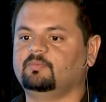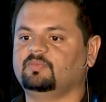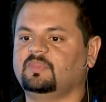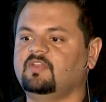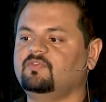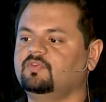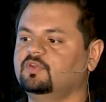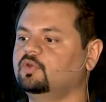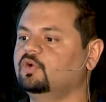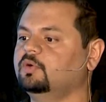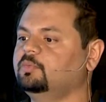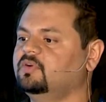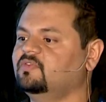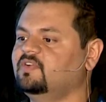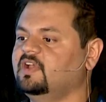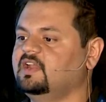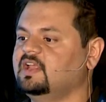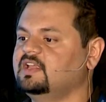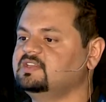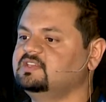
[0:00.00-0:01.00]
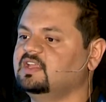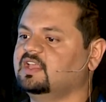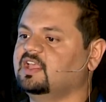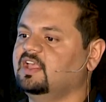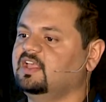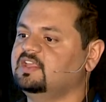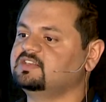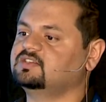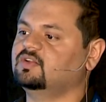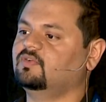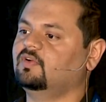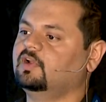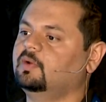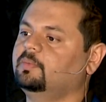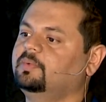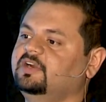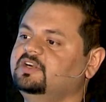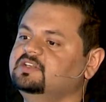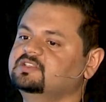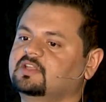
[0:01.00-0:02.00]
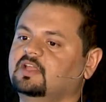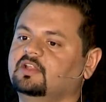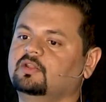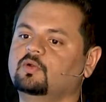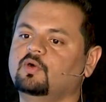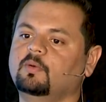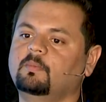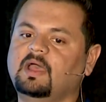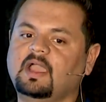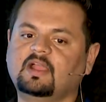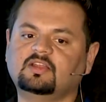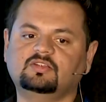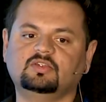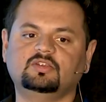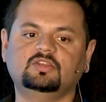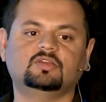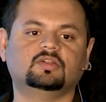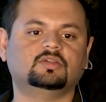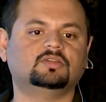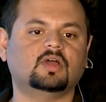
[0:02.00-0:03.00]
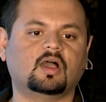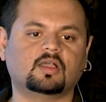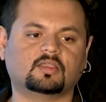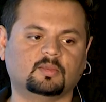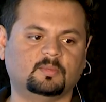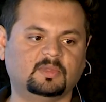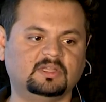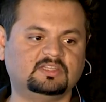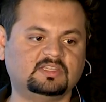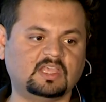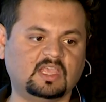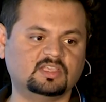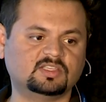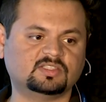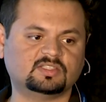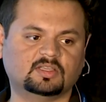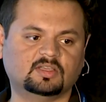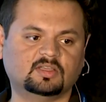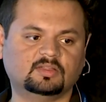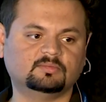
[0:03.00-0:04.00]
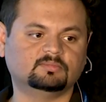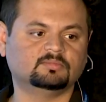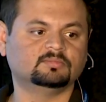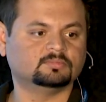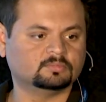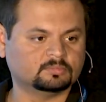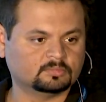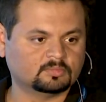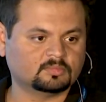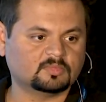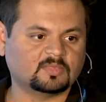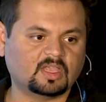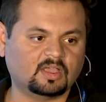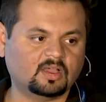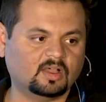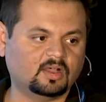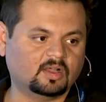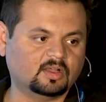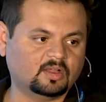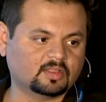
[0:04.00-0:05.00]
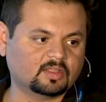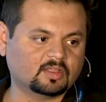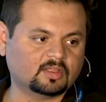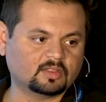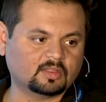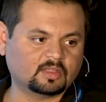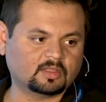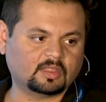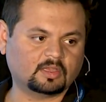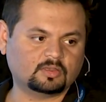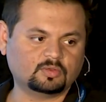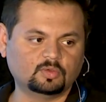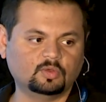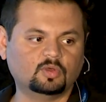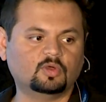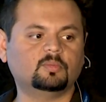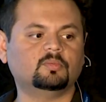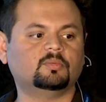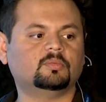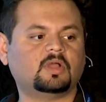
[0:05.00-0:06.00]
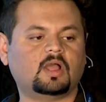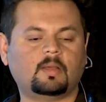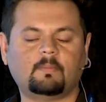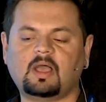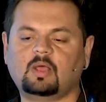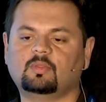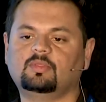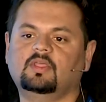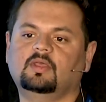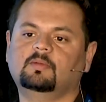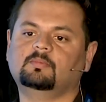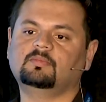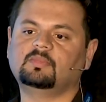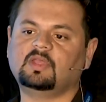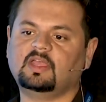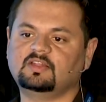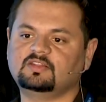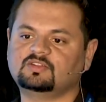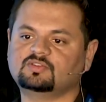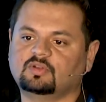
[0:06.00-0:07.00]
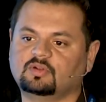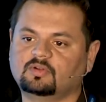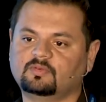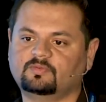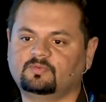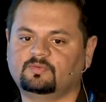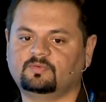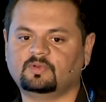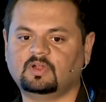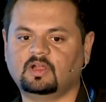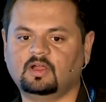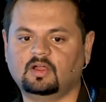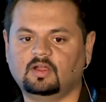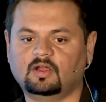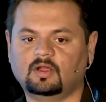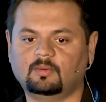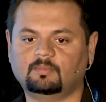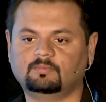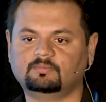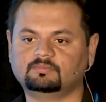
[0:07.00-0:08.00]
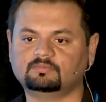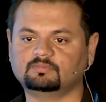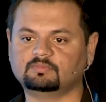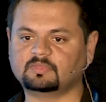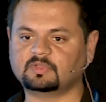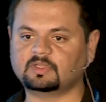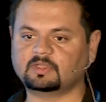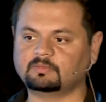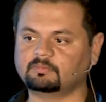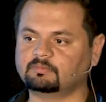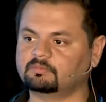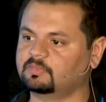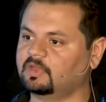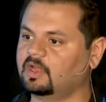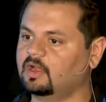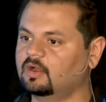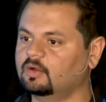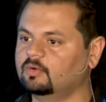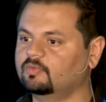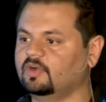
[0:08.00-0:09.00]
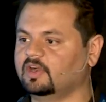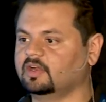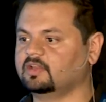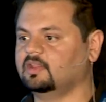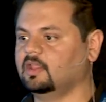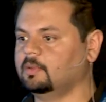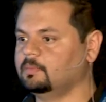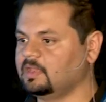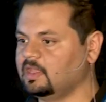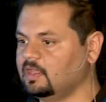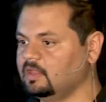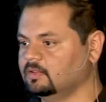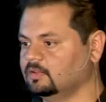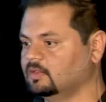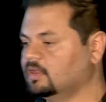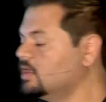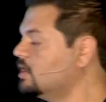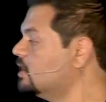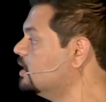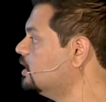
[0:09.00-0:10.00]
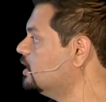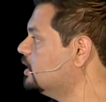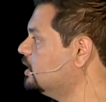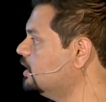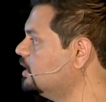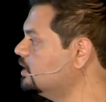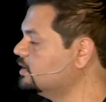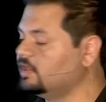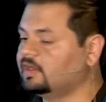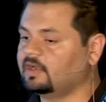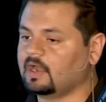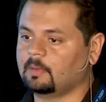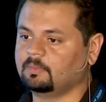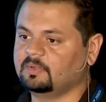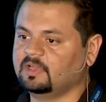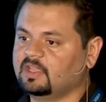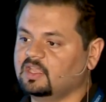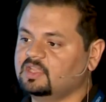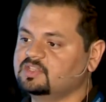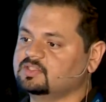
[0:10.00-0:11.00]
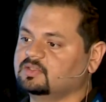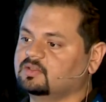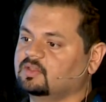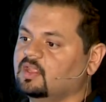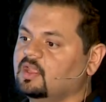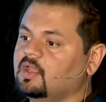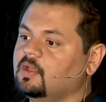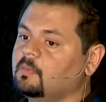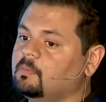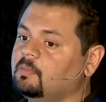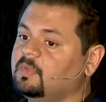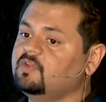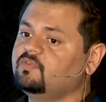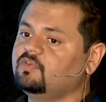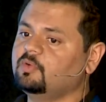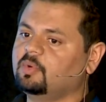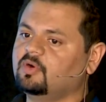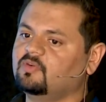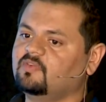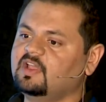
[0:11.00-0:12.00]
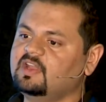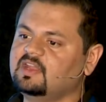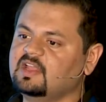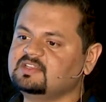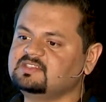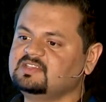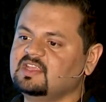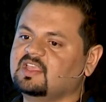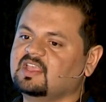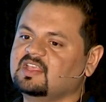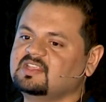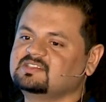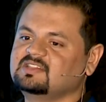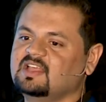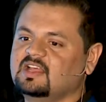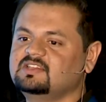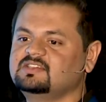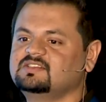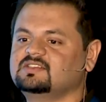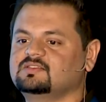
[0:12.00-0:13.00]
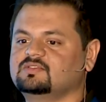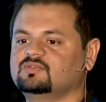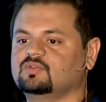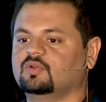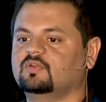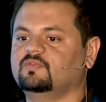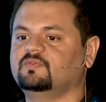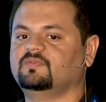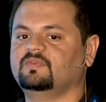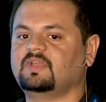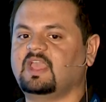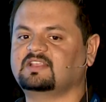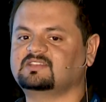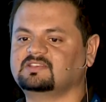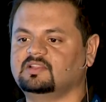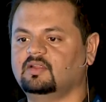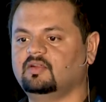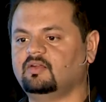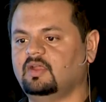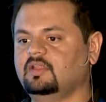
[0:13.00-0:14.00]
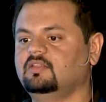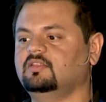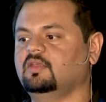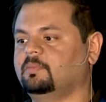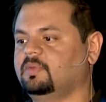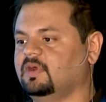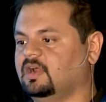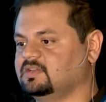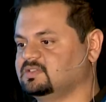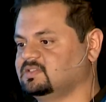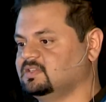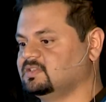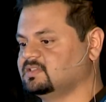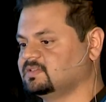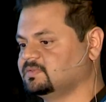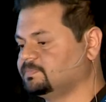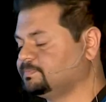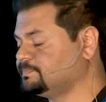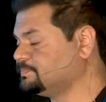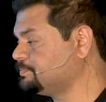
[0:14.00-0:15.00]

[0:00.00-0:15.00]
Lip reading: If you don't provide SDKs, developers can go back to your documentation, get to know about them, and sort of work them in their application. But if you provide SDKs, that sort of accelerate the process.